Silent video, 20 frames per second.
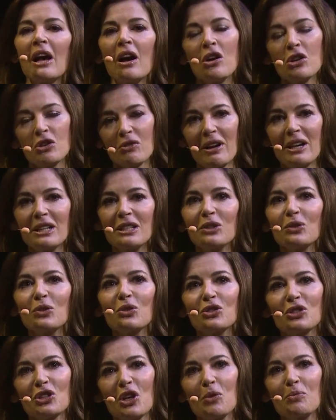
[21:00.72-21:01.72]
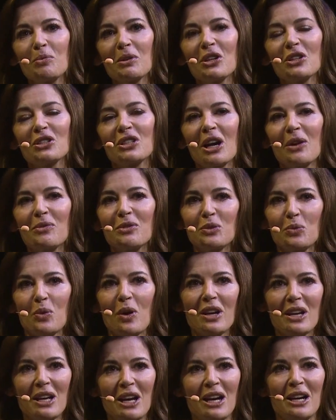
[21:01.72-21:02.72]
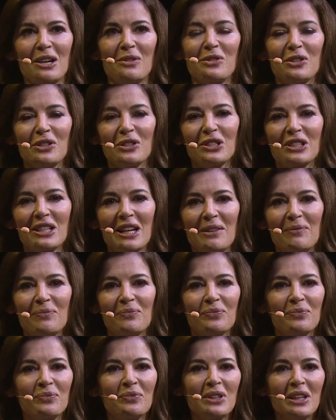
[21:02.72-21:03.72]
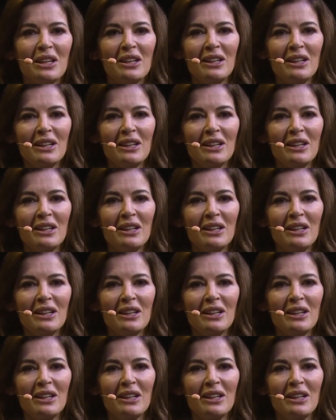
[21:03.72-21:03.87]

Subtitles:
they are great, and also because I was on